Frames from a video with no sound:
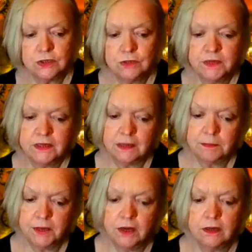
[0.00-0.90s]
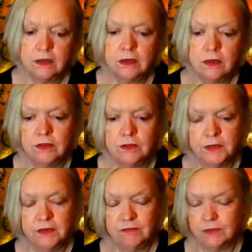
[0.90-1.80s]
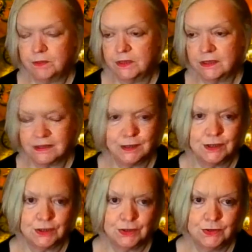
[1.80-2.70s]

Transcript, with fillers: to be their partner or the perfect person